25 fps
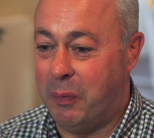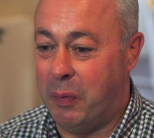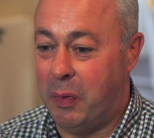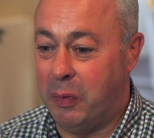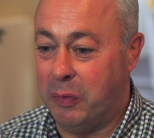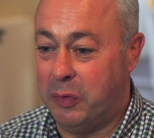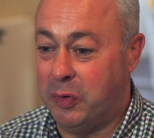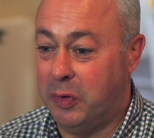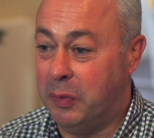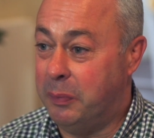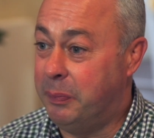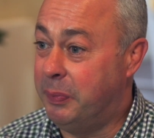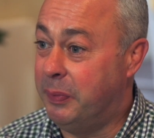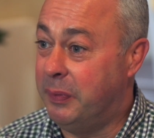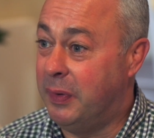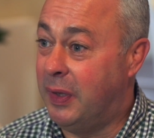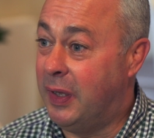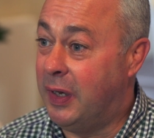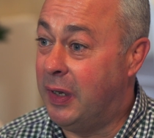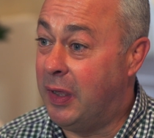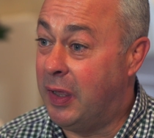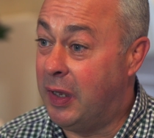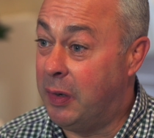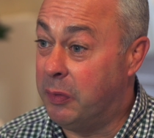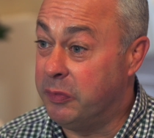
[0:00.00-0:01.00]
Woke up
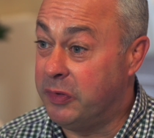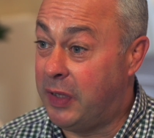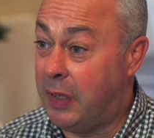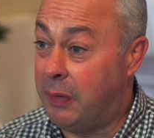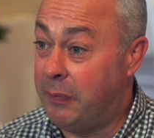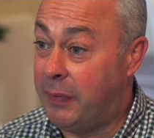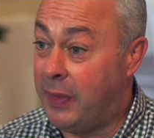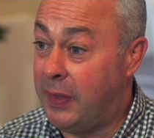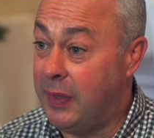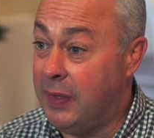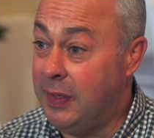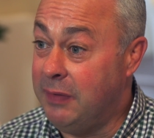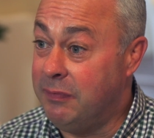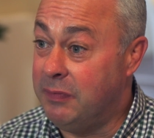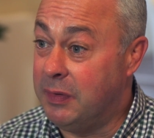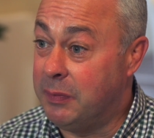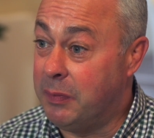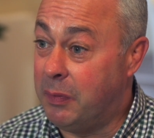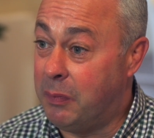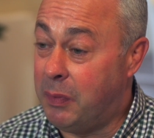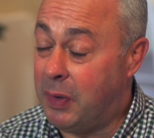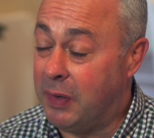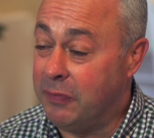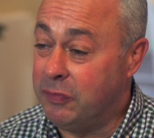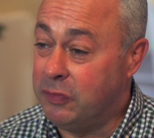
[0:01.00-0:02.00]
and I was out that
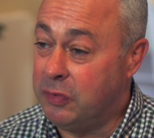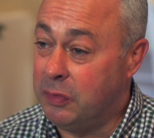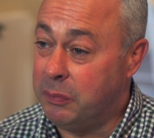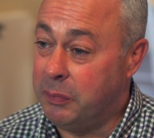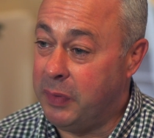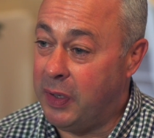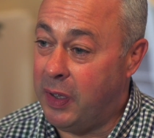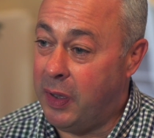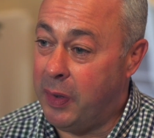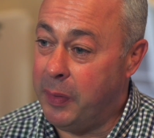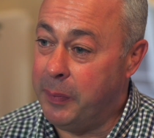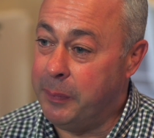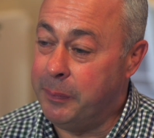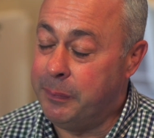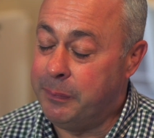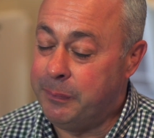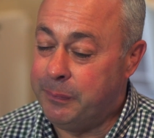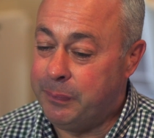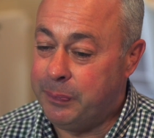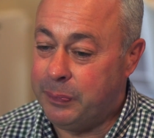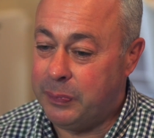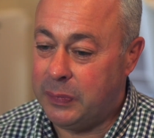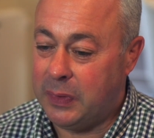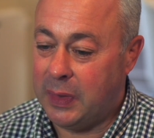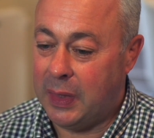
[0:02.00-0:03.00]
evening. My wife took me home,
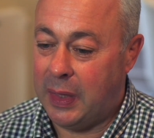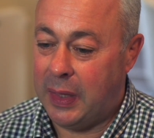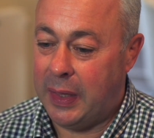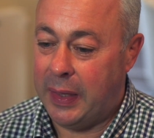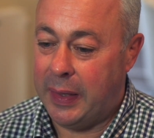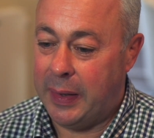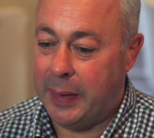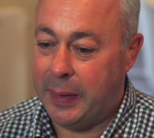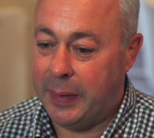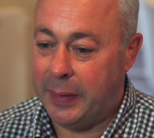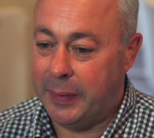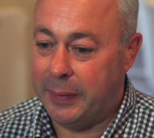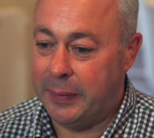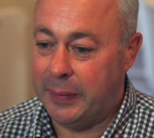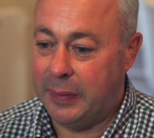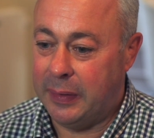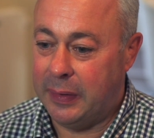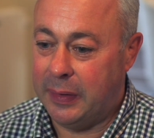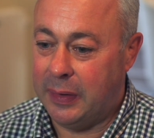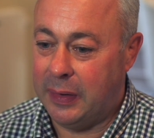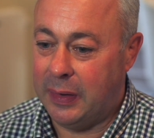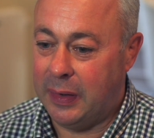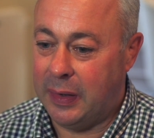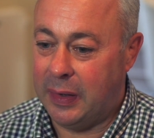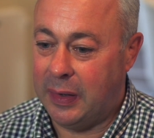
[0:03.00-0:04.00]

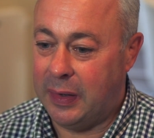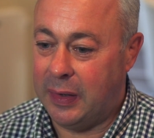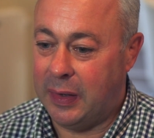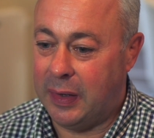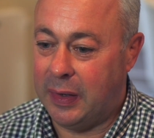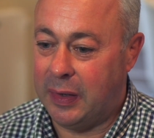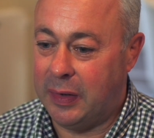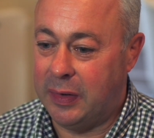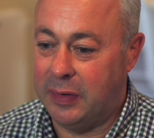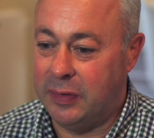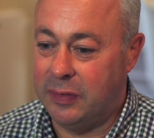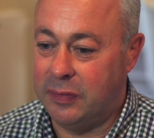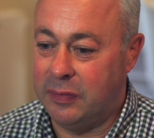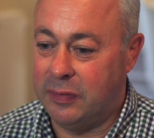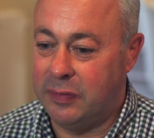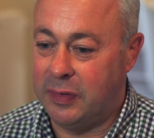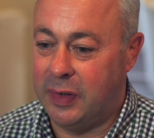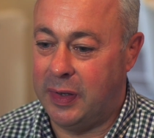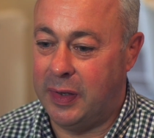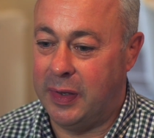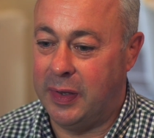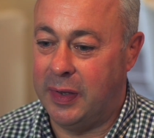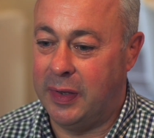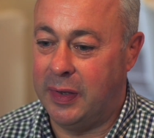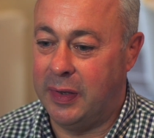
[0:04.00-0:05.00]
and
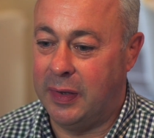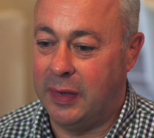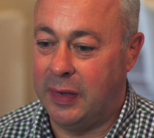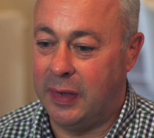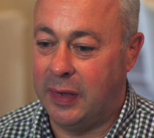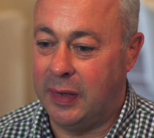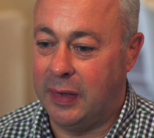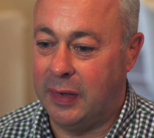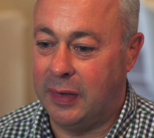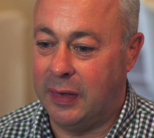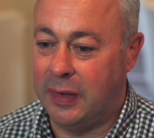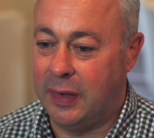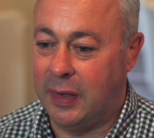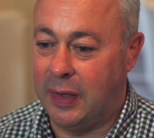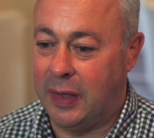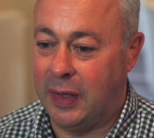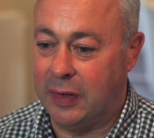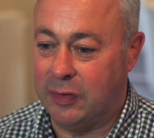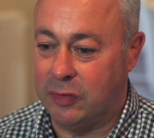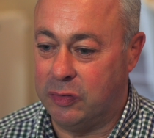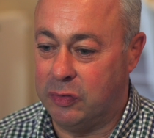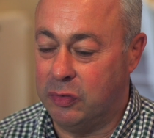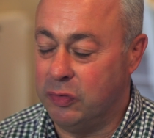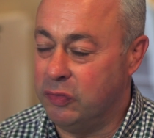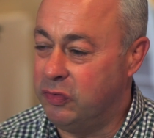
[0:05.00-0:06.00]
I
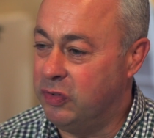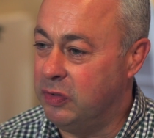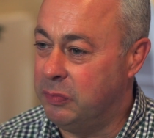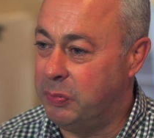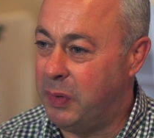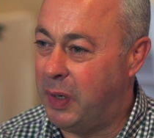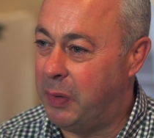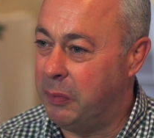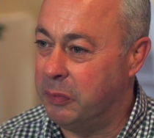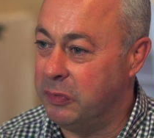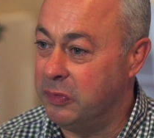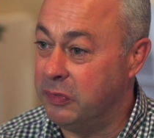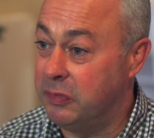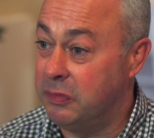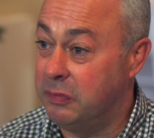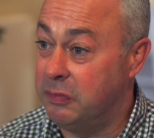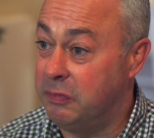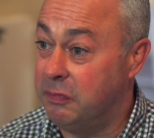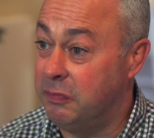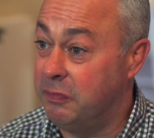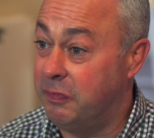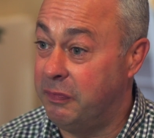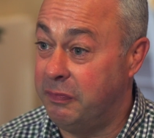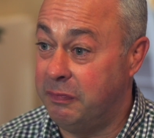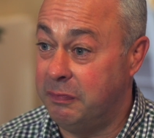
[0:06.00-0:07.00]
had crutches, but I was
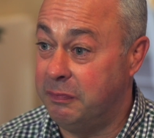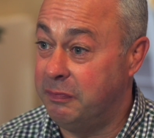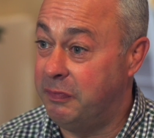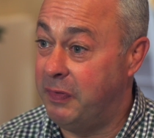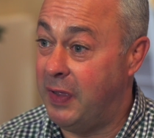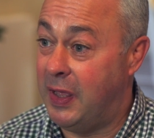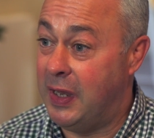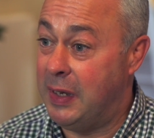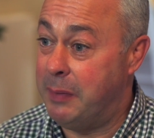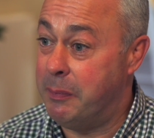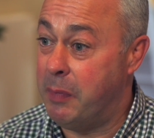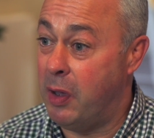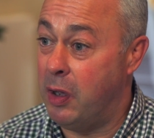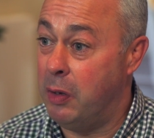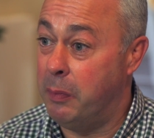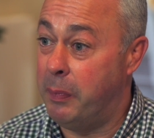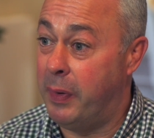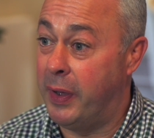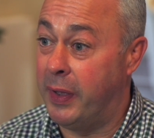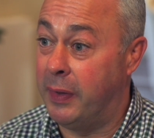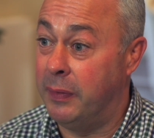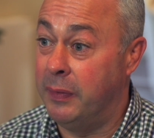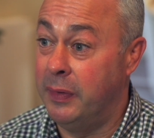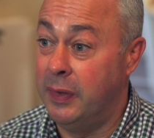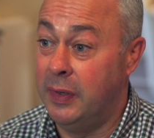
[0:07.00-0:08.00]
fairly
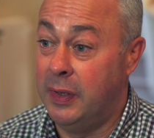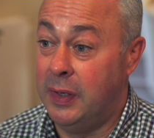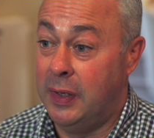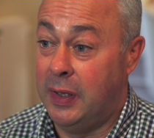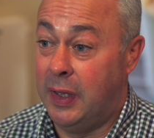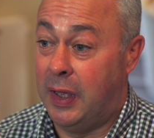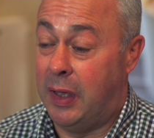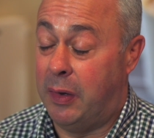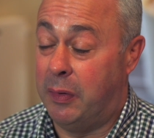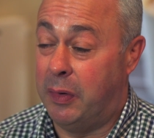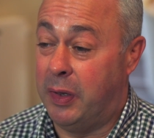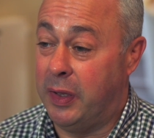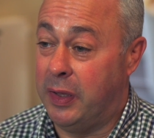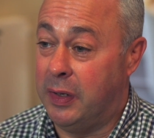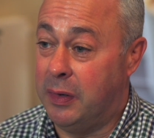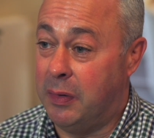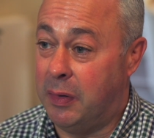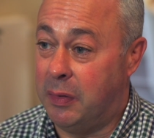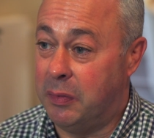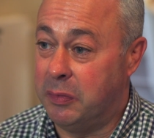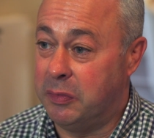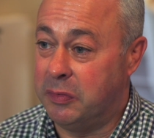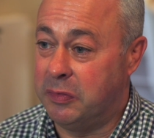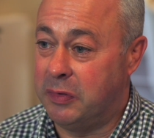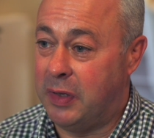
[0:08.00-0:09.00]
mobile. You
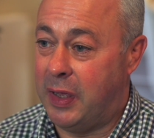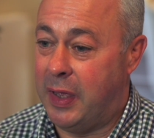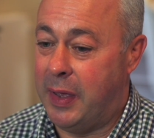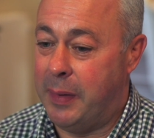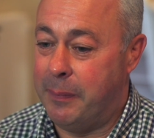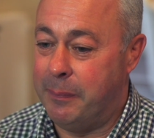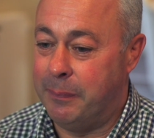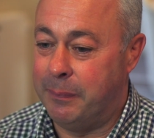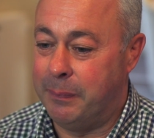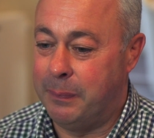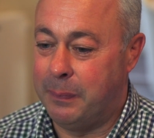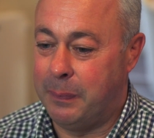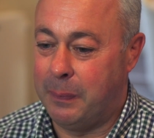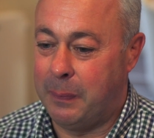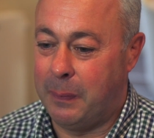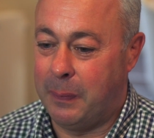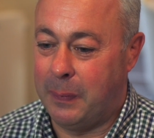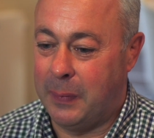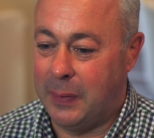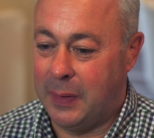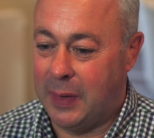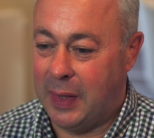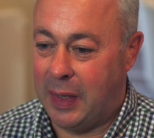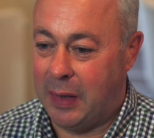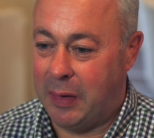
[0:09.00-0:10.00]
know,
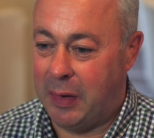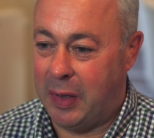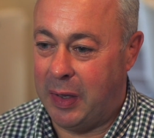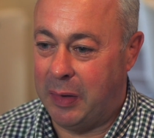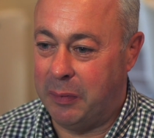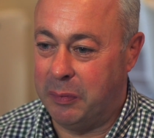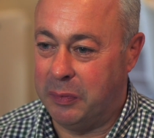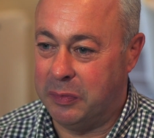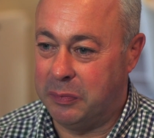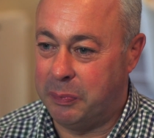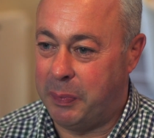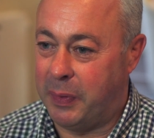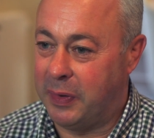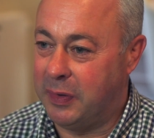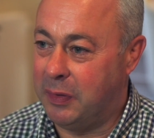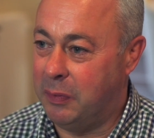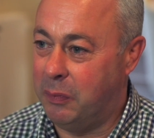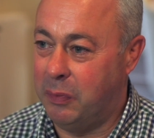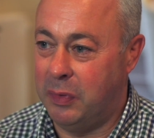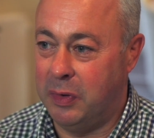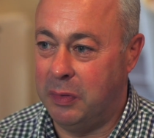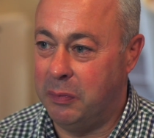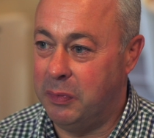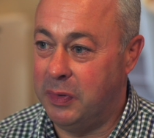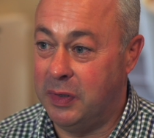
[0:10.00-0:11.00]
I was back
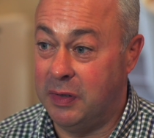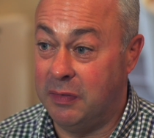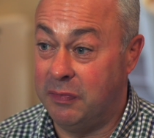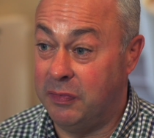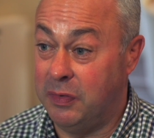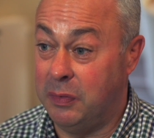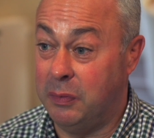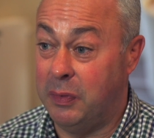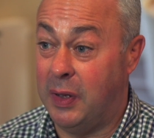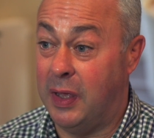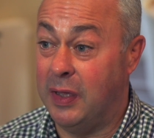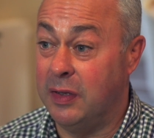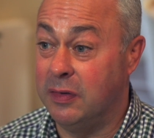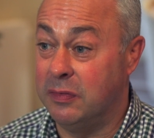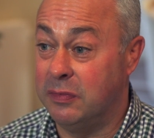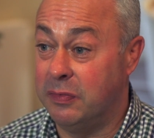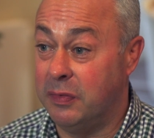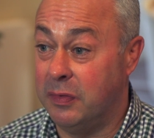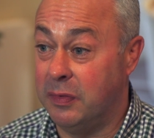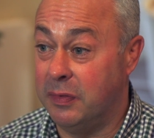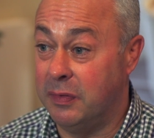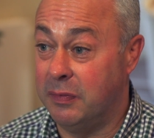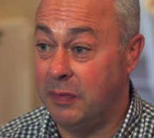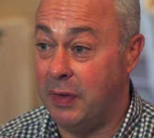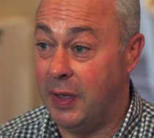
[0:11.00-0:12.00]
at work within a few
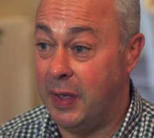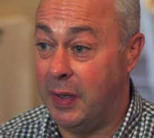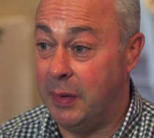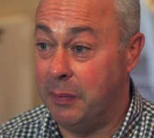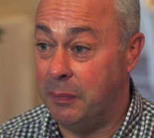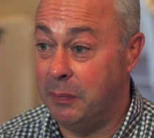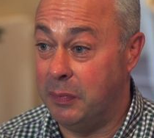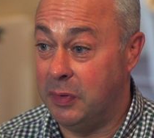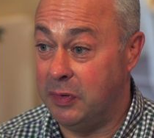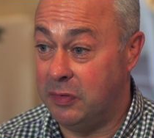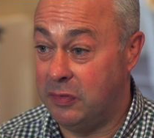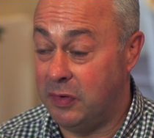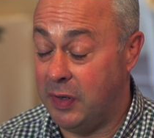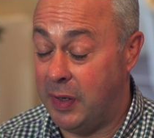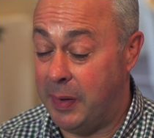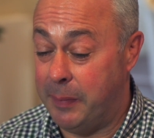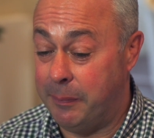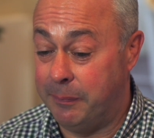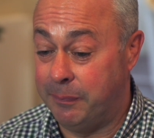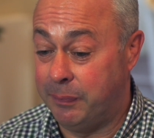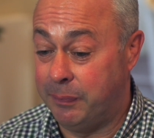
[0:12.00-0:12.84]
days, which